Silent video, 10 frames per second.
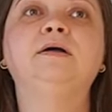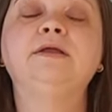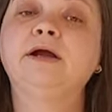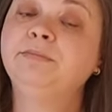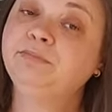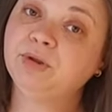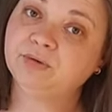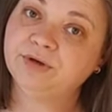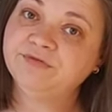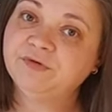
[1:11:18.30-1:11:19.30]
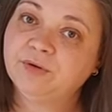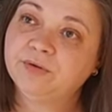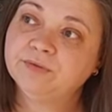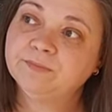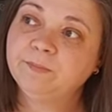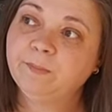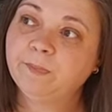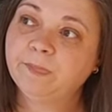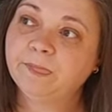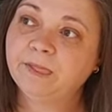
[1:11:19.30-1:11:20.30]
They are beautiful.
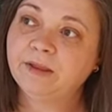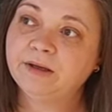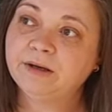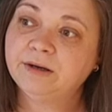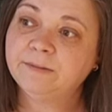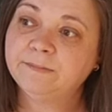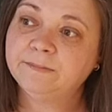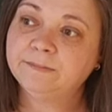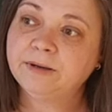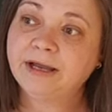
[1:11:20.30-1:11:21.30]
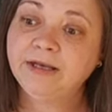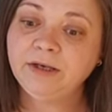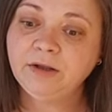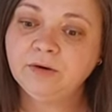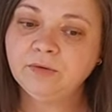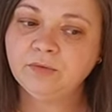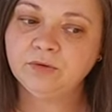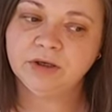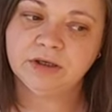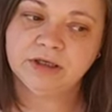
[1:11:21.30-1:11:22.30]
I
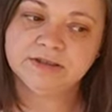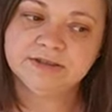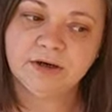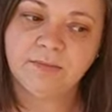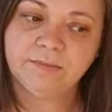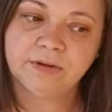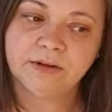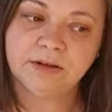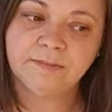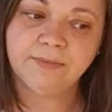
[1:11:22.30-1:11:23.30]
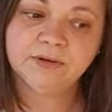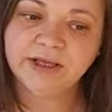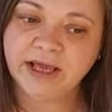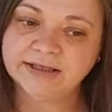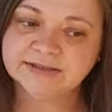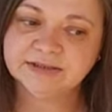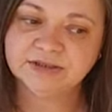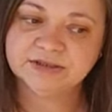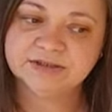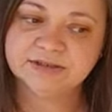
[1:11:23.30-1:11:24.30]
know some
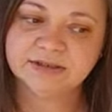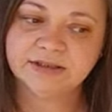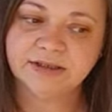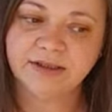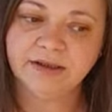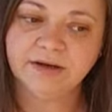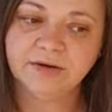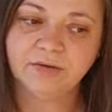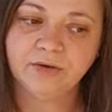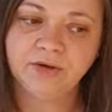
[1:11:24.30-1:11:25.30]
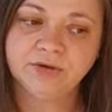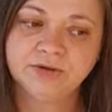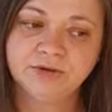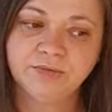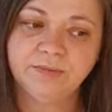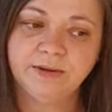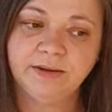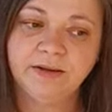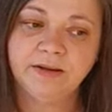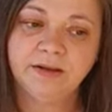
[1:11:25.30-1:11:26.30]
podcasters here on YouTube
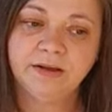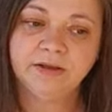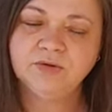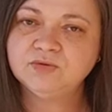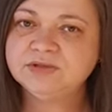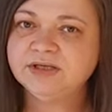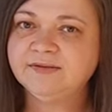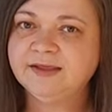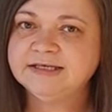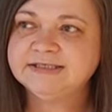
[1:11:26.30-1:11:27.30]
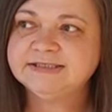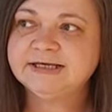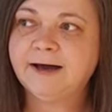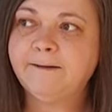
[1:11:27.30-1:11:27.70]
using this